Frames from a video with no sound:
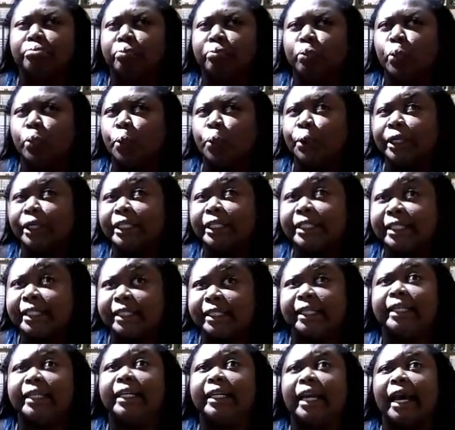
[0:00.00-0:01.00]
would
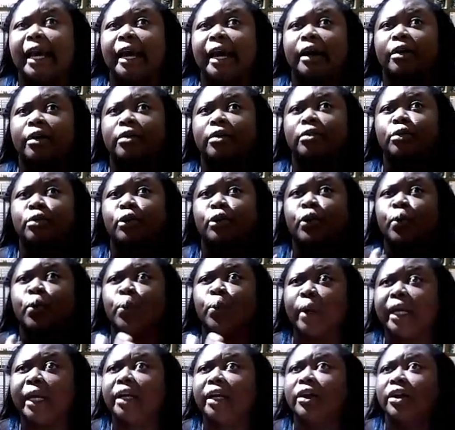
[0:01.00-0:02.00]
see how
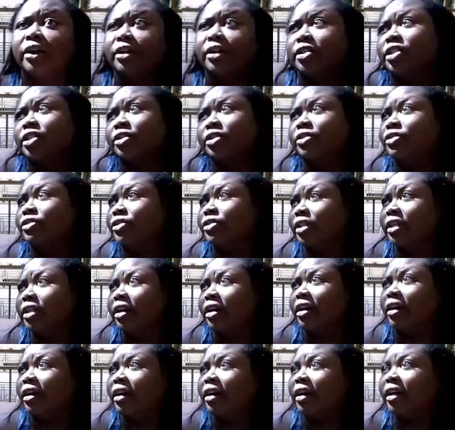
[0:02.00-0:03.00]
great her children
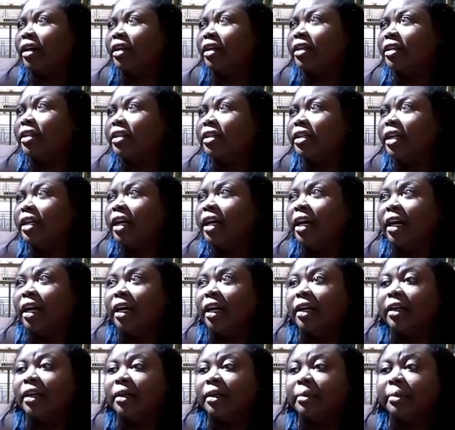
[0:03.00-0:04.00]
are,
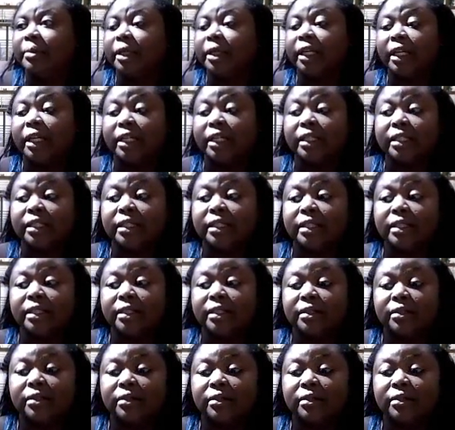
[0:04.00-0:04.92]
because